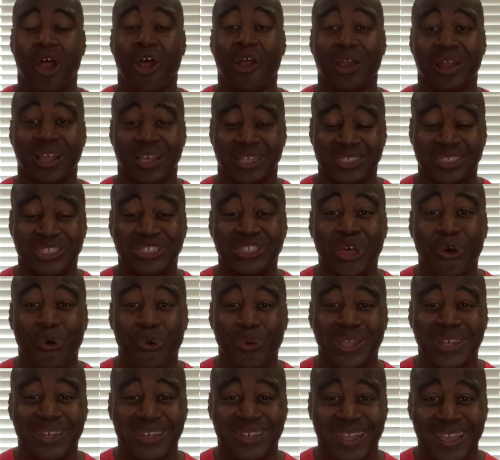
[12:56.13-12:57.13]
All right, so
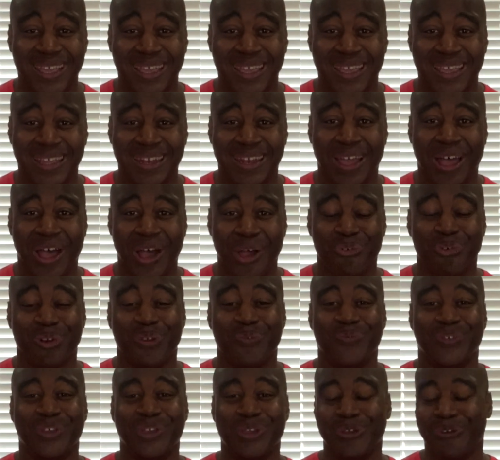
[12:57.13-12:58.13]
we did a
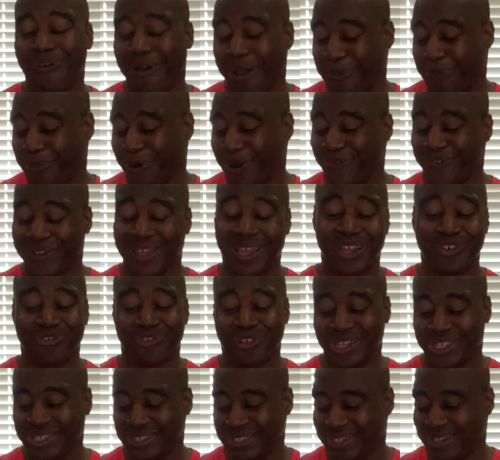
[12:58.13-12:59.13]
review on perfect
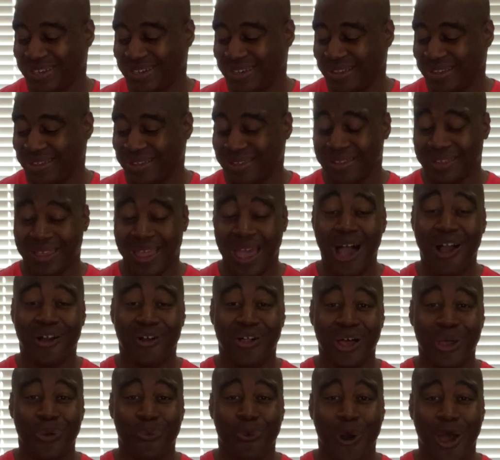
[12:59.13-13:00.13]
hydration
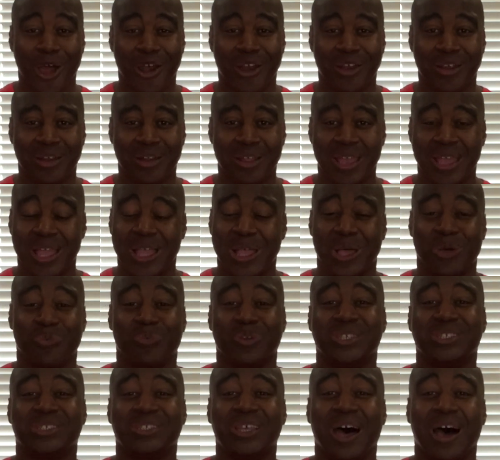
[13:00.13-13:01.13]
alkaline water, and
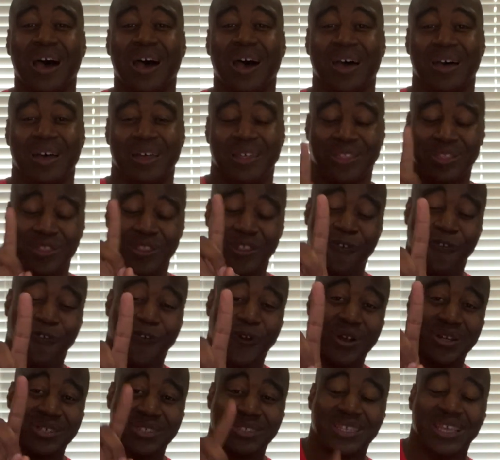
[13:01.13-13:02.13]
we saw the
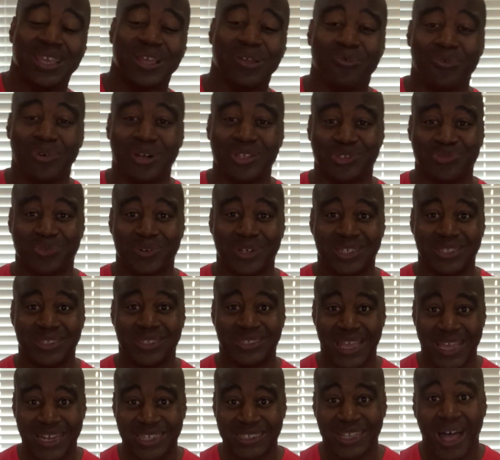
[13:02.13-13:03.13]
first thing, which
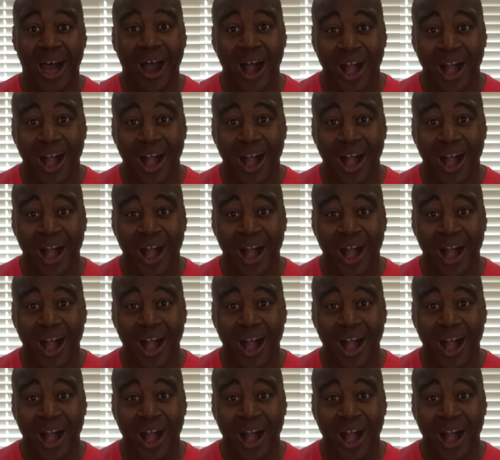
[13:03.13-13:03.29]
was that it's